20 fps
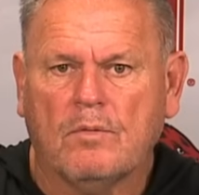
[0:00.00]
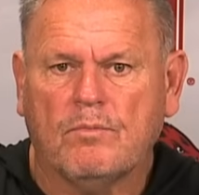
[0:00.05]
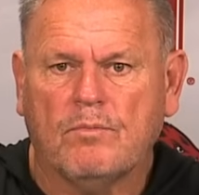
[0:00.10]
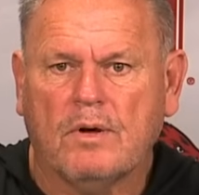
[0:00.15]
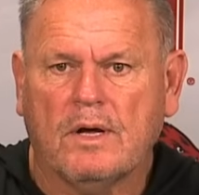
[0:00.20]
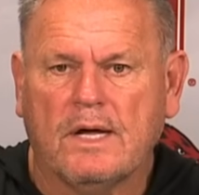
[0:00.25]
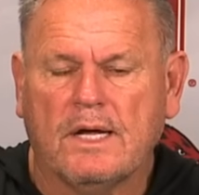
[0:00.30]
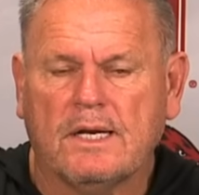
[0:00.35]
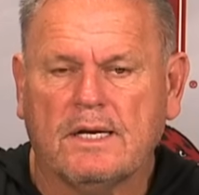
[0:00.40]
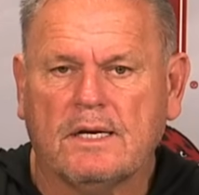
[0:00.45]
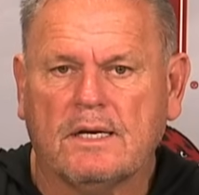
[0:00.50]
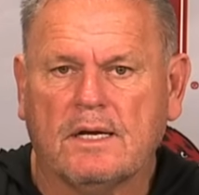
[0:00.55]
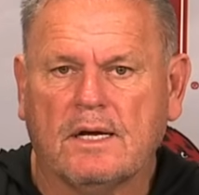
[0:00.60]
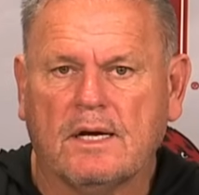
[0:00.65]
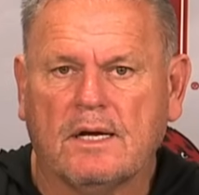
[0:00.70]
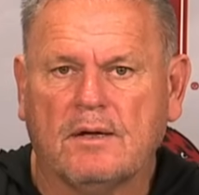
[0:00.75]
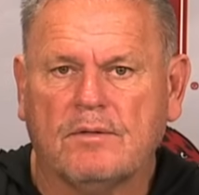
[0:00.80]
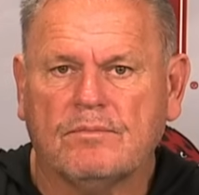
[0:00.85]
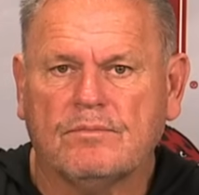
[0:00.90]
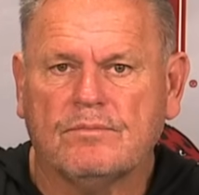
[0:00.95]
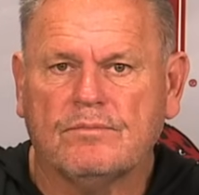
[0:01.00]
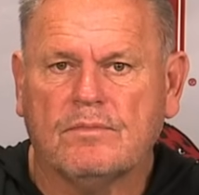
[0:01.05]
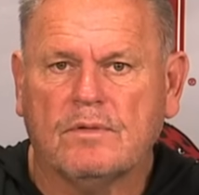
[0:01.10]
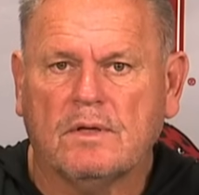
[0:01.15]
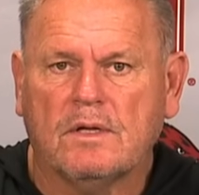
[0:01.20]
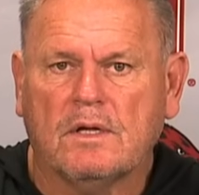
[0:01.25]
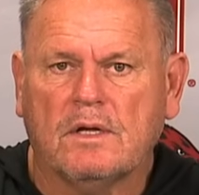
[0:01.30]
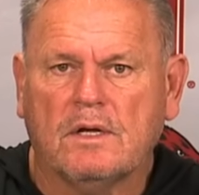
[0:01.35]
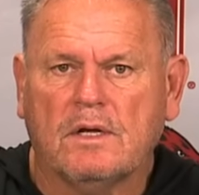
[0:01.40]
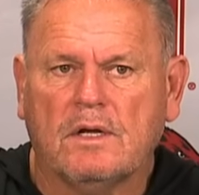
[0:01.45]
but uh,
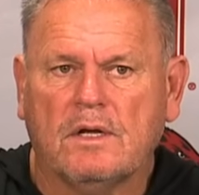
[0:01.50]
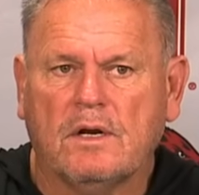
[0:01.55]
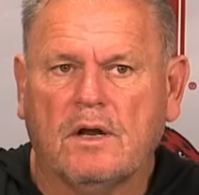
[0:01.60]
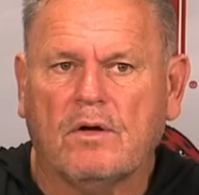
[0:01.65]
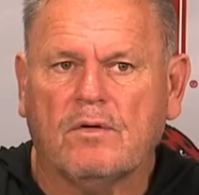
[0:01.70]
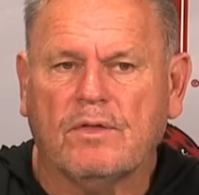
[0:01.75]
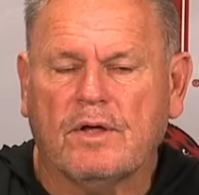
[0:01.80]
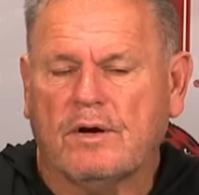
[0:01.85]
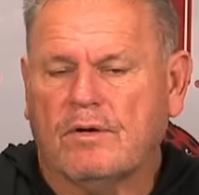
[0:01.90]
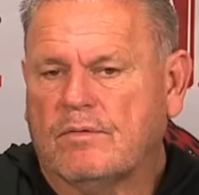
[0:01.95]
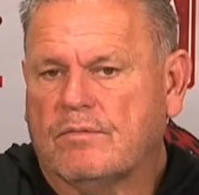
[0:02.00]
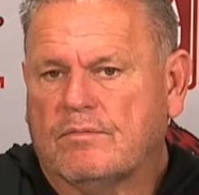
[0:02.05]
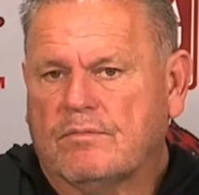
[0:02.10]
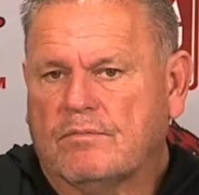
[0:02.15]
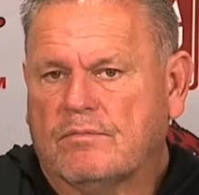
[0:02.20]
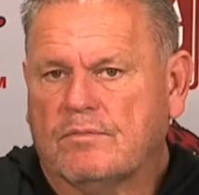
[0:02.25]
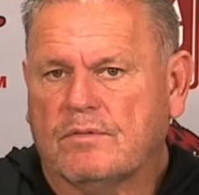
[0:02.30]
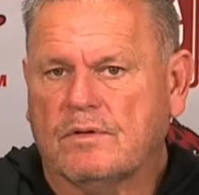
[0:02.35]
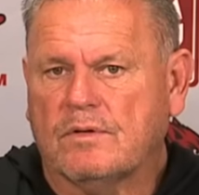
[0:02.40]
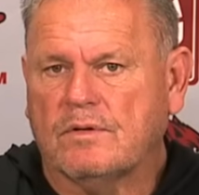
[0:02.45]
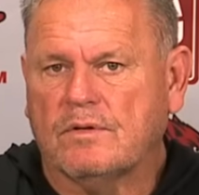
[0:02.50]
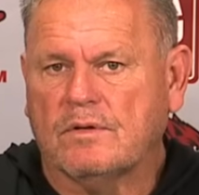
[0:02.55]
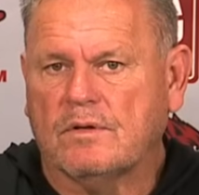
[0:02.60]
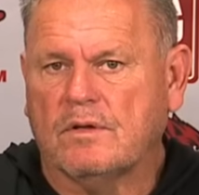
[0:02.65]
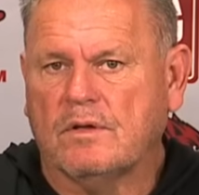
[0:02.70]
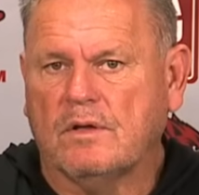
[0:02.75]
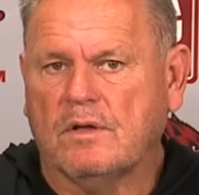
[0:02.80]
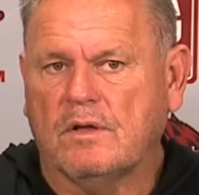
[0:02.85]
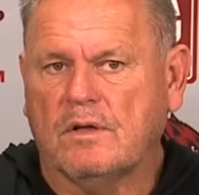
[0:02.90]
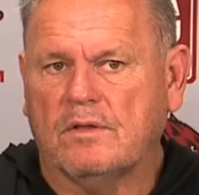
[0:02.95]
you know they're
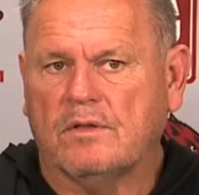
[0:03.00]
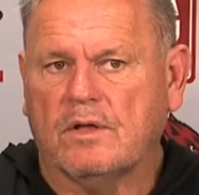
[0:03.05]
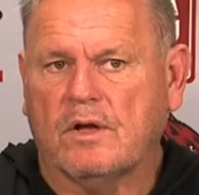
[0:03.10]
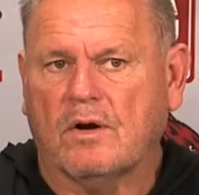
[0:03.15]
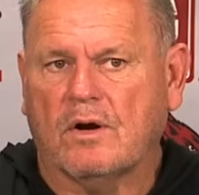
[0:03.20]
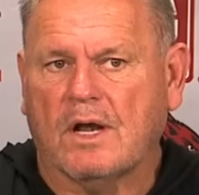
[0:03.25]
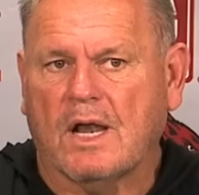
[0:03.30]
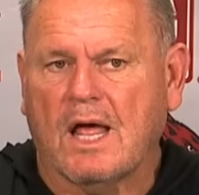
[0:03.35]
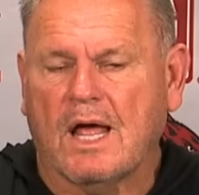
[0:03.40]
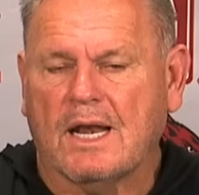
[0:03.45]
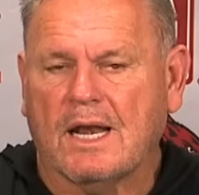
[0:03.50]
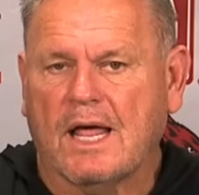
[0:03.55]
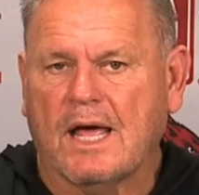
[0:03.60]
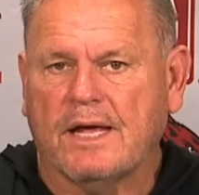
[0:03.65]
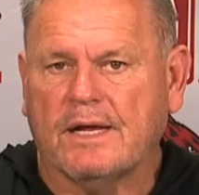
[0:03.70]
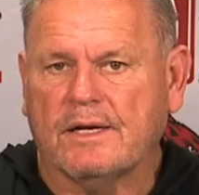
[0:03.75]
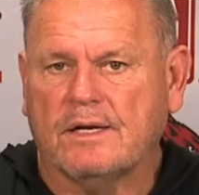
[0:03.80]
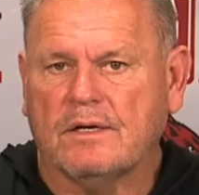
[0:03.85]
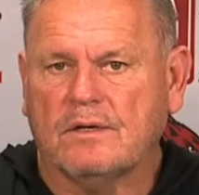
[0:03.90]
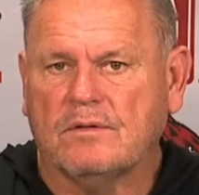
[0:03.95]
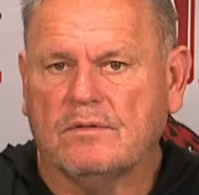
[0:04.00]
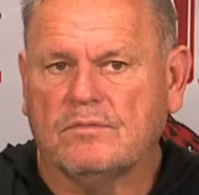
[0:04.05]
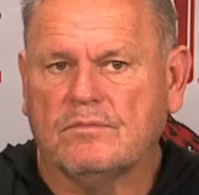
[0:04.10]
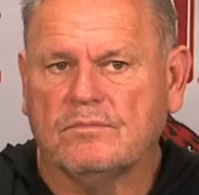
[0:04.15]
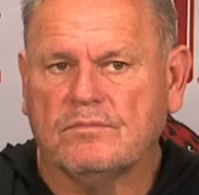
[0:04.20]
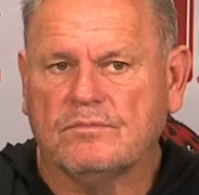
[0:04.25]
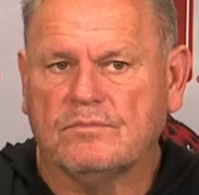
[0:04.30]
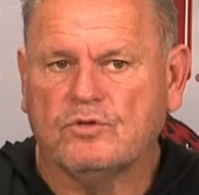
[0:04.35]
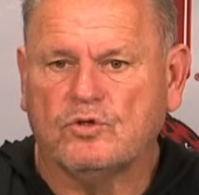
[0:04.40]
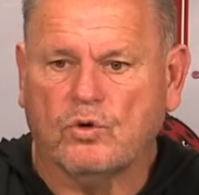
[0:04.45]
they're a lot like
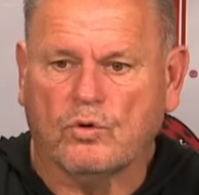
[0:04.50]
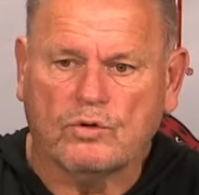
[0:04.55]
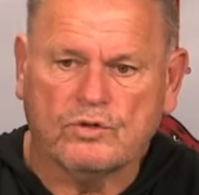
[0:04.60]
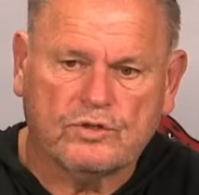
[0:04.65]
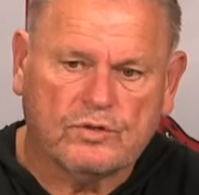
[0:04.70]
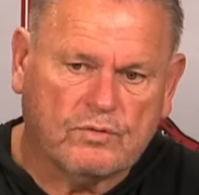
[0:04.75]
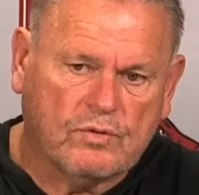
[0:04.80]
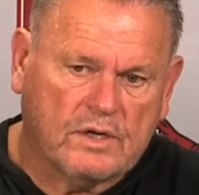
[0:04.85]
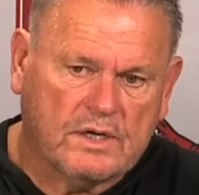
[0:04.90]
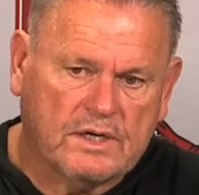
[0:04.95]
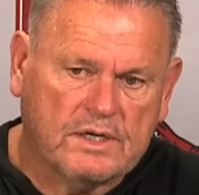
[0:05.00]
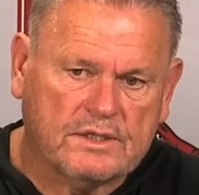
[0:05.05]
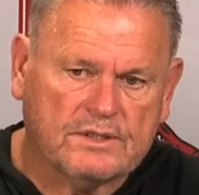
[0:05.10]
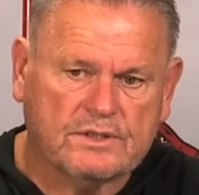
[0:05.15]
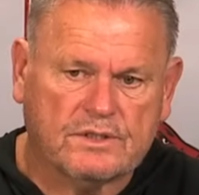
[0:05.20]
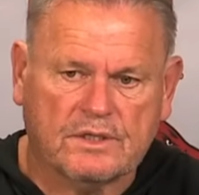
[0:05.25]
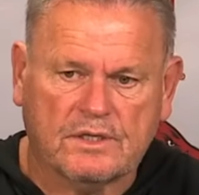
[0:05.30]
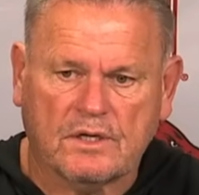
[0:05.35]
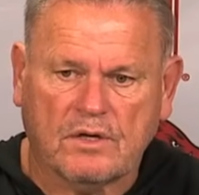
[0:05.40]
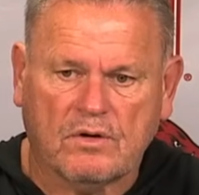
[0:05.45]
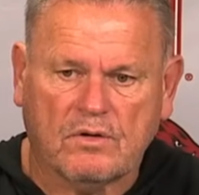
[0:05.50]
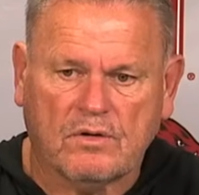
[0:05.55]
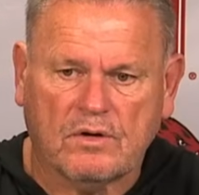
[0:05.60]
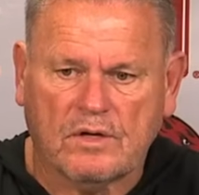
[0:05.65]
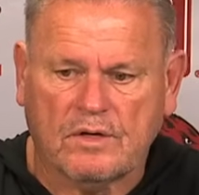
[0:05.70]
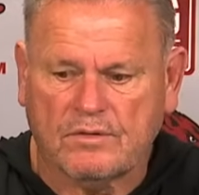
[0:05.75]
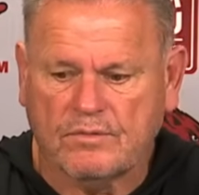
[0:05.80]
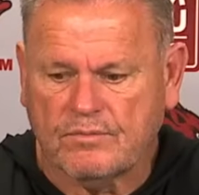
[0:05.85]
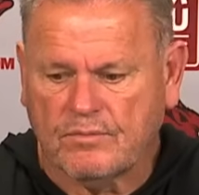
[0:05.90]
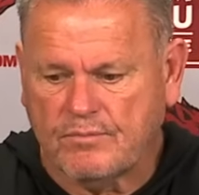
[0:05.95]
Georgia was. You know,
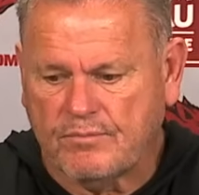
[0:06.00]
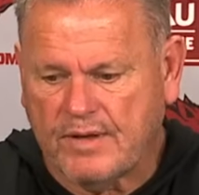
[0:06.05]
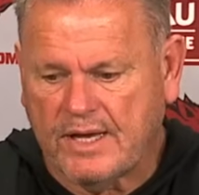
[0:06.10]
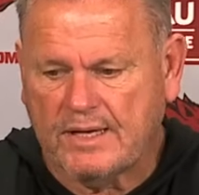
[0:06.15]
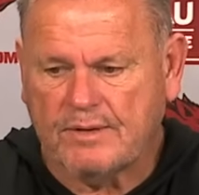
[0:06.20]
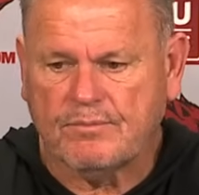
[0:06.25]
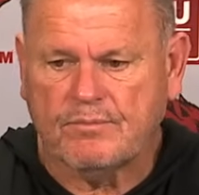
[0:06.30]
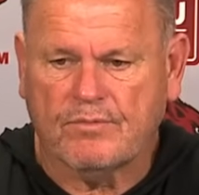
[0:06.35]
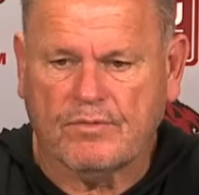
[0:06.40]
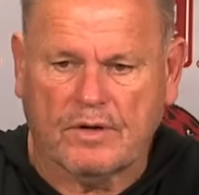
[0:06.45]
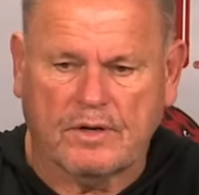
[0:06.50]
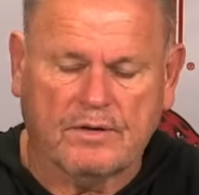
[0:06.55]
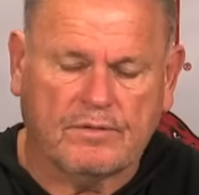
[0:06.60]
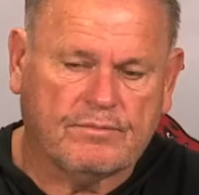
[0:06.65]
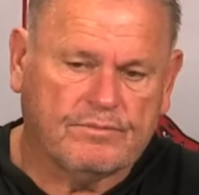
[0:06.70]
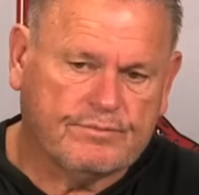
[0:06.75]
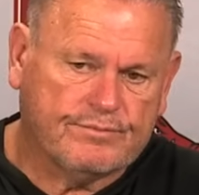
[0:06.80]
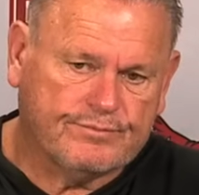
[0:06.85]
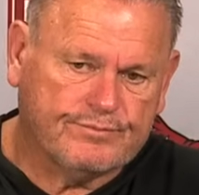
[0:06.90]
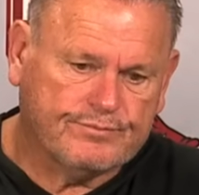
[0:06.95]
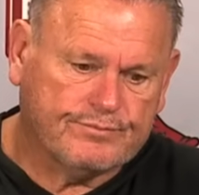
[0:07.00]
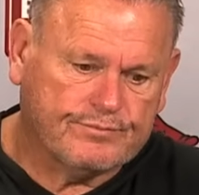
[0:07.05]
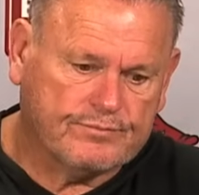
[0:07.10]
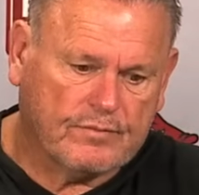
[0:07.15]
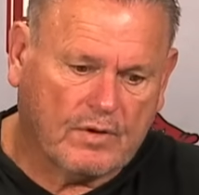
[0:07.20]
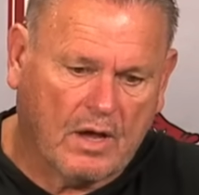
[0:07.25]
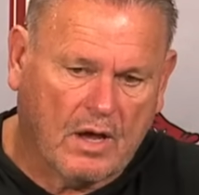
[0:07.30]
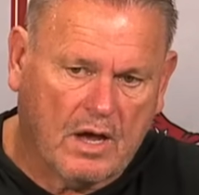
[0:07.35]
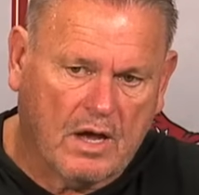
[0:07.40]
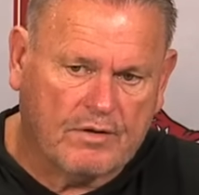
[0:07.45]
I met
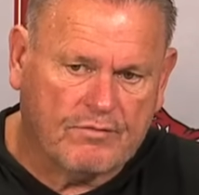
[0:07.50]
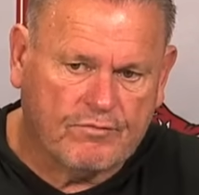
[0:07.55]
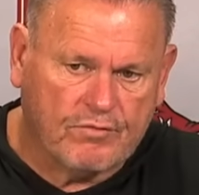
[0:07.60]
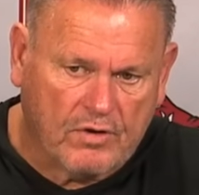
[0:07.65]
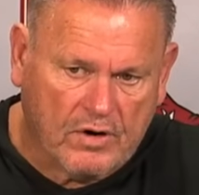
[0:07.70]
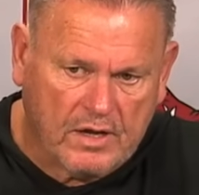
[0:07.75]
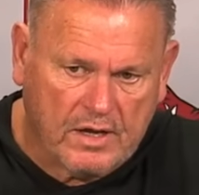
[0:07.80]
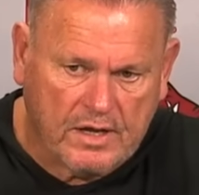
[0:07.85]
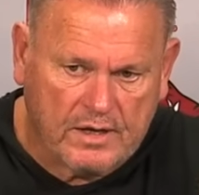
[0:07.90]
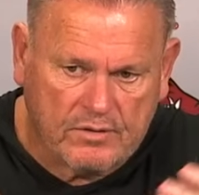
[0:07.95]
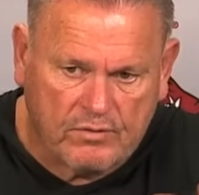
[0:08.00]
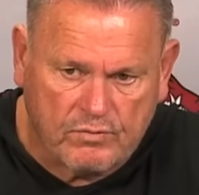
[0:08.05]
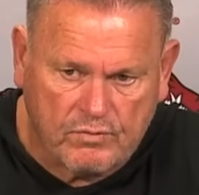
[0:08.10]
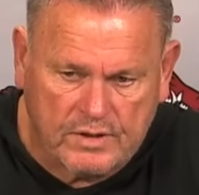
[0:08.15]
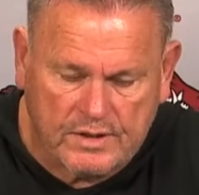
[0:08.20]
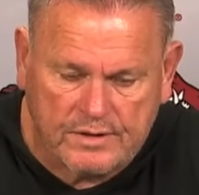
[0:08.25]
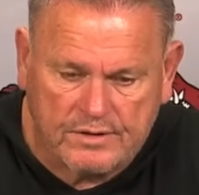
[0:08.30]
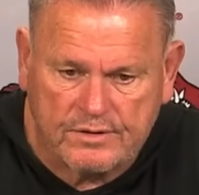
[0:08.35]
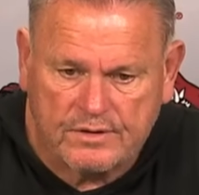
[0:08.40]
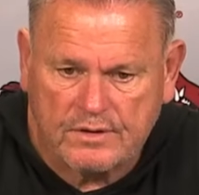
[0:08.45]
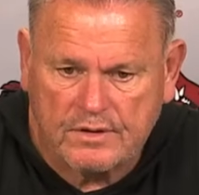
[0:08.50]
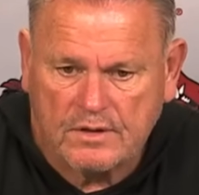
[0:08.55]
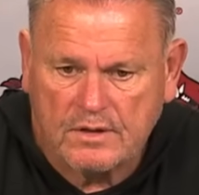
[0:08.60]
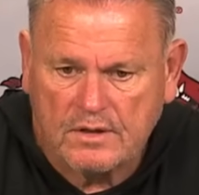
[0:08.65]
um, odd front with